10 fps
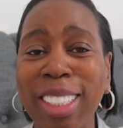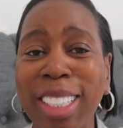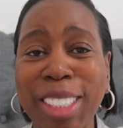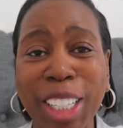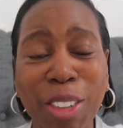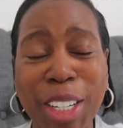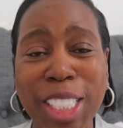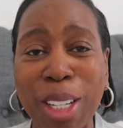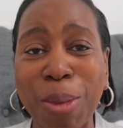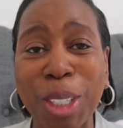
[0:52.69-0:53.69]
So then
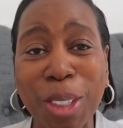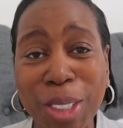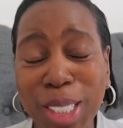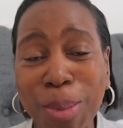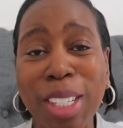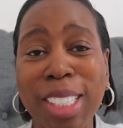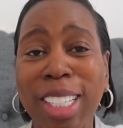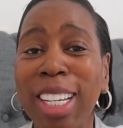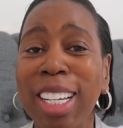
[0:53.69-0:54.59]
decorating it for Christmas